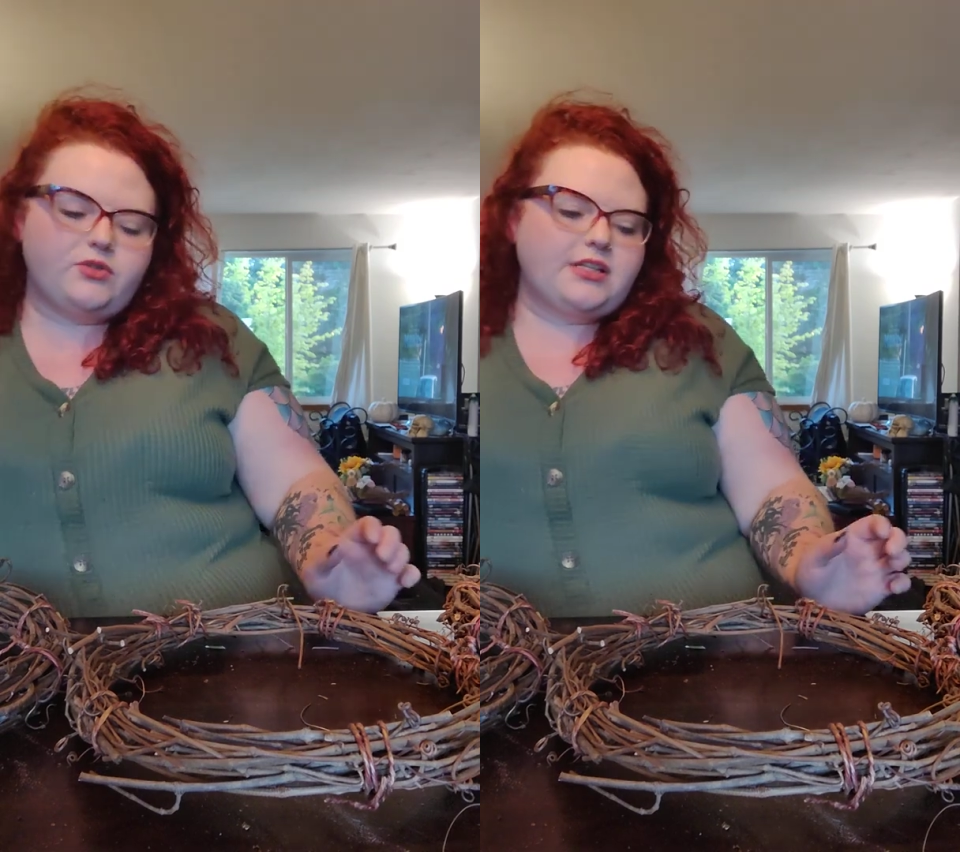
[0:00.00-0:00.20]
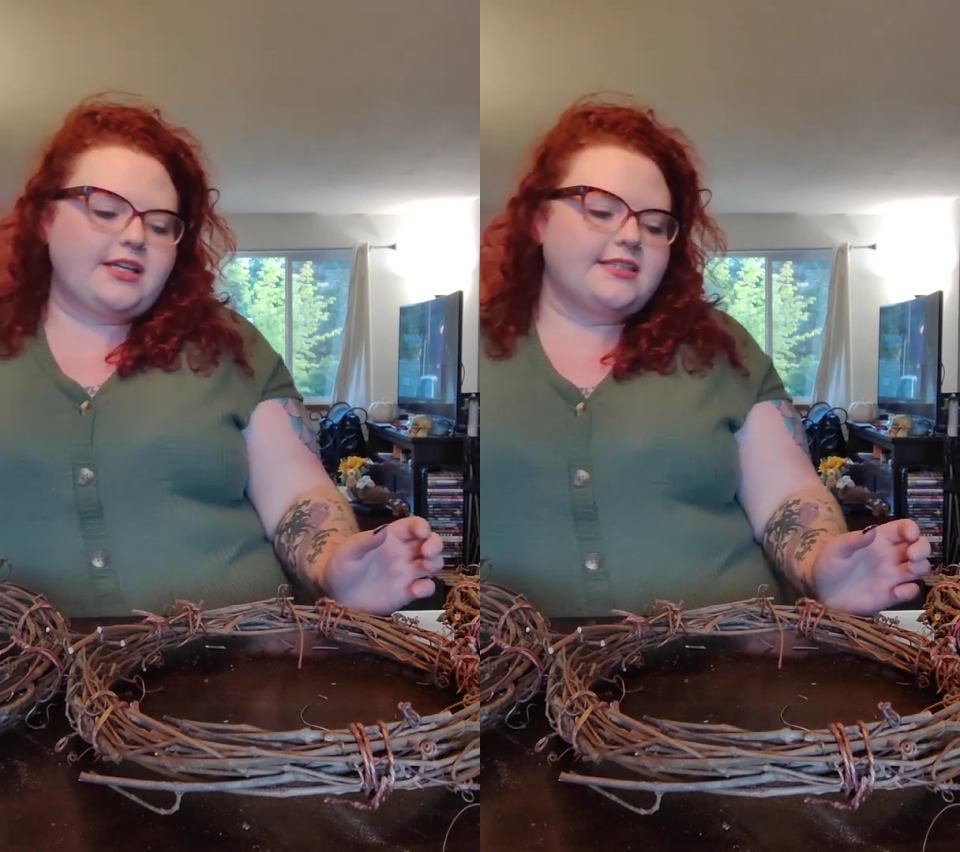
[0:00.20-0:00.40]

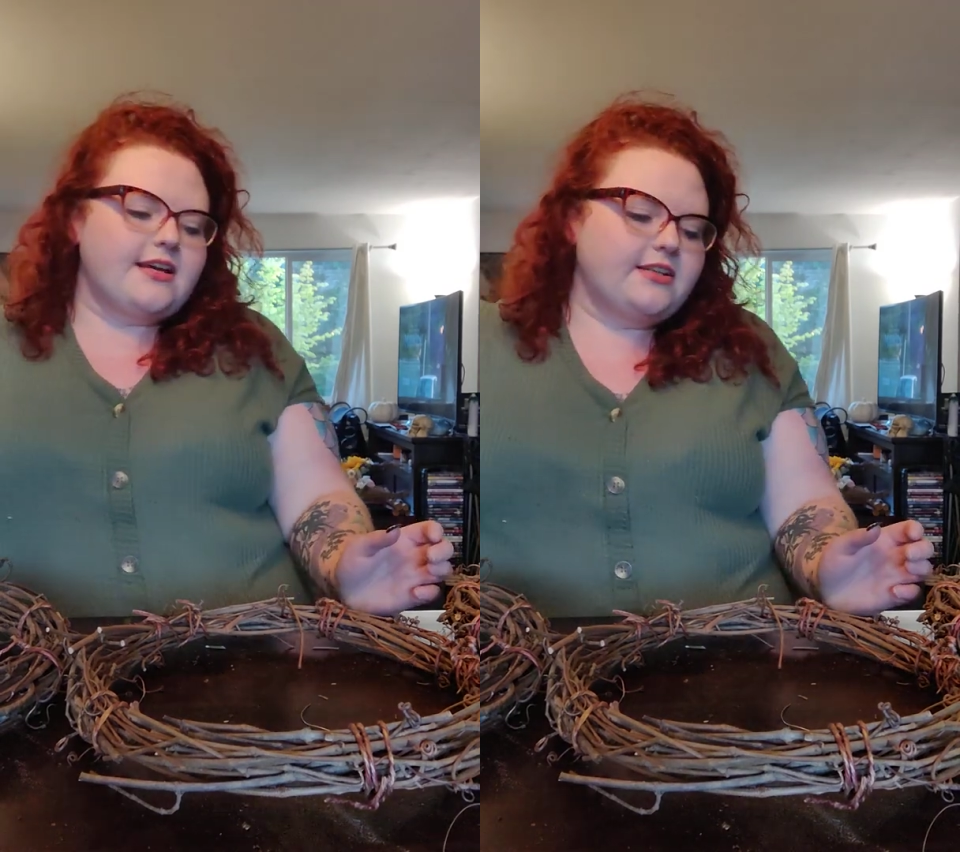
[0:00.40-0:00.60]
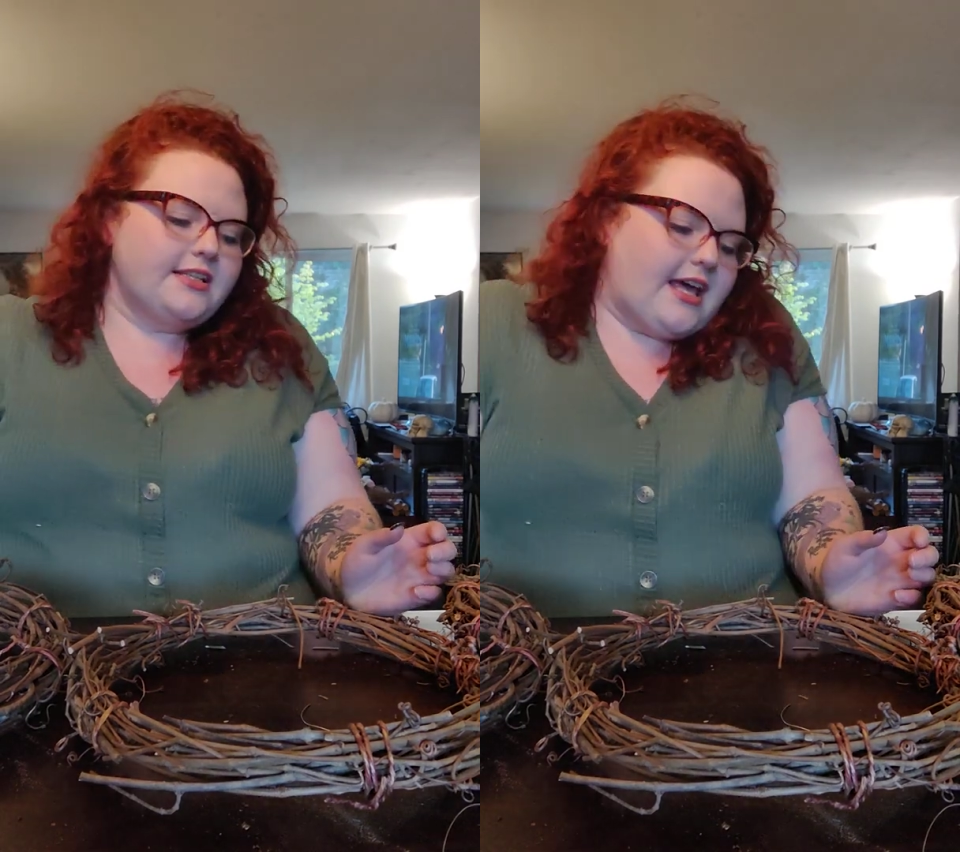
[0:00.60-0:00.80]
really get
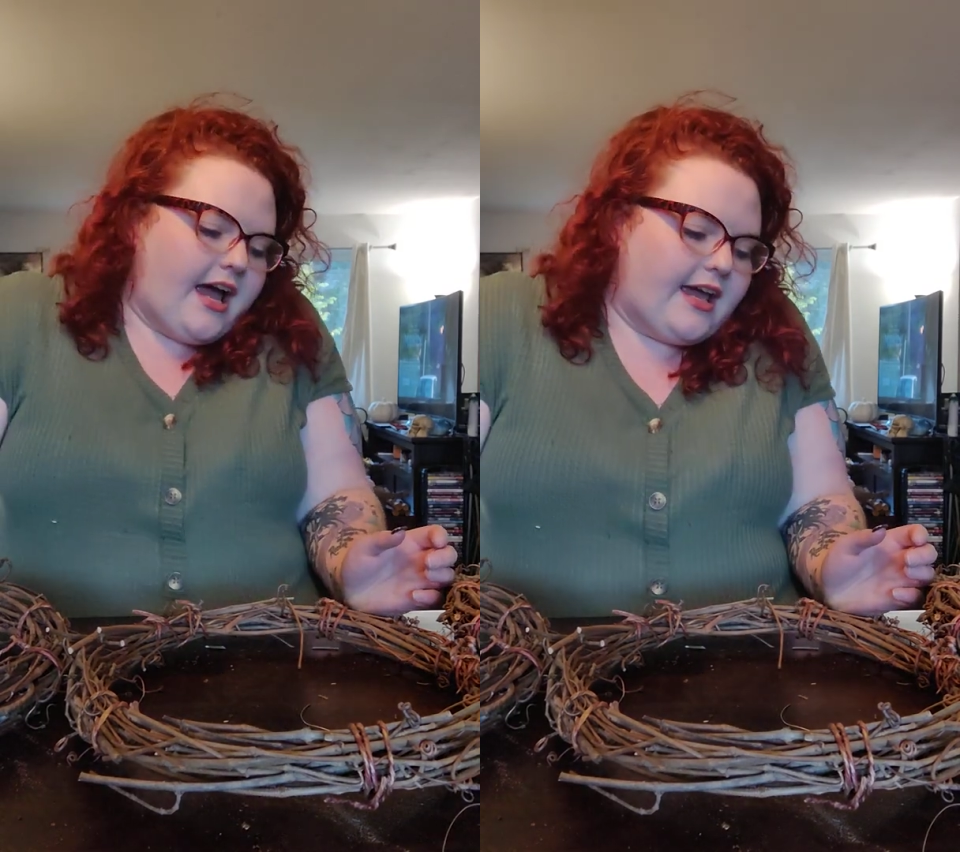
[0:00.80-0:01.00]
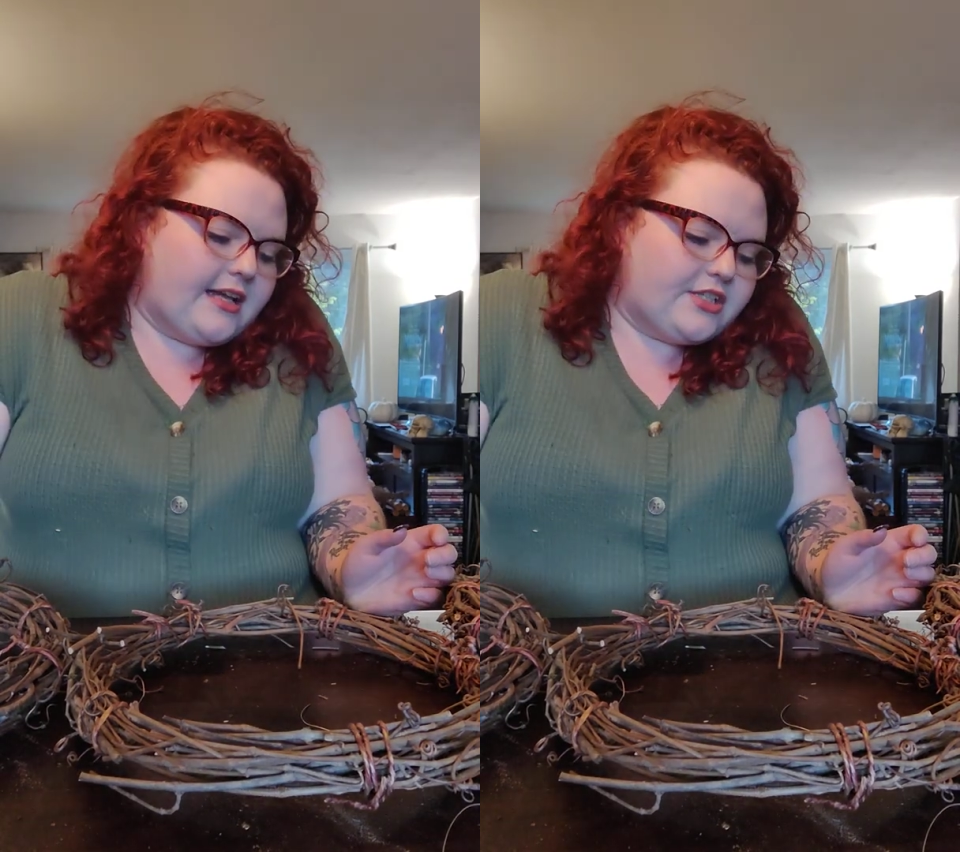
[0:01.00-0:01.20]
down in it.
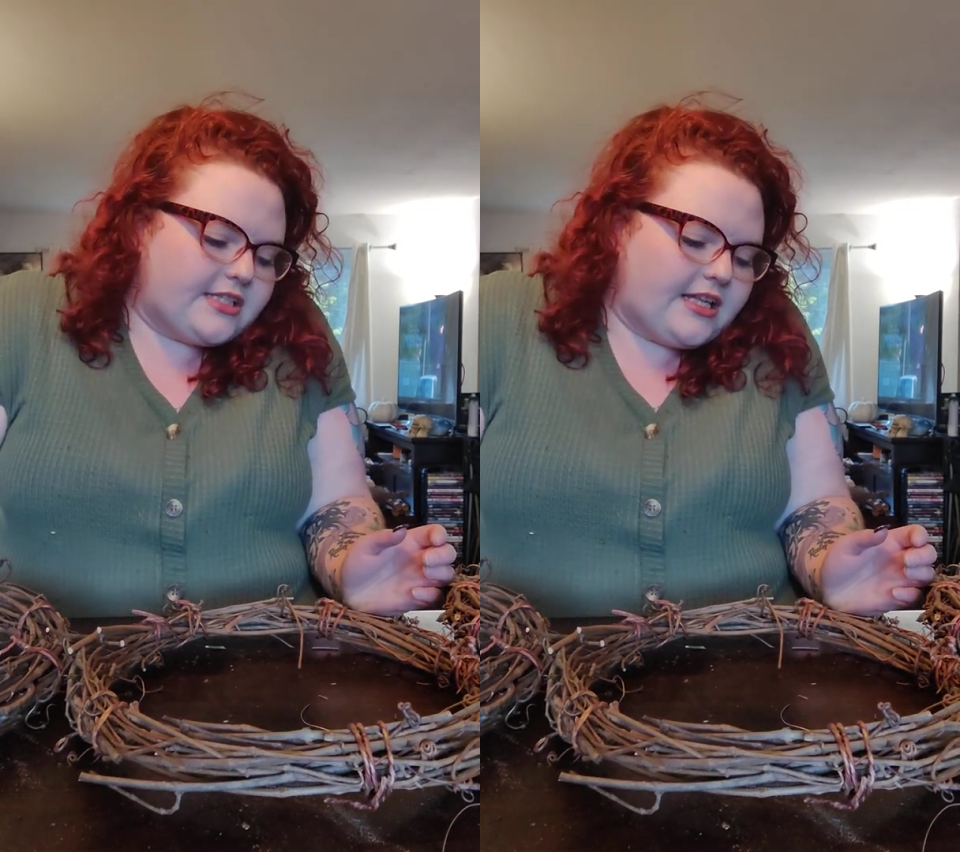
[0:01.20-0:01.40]
I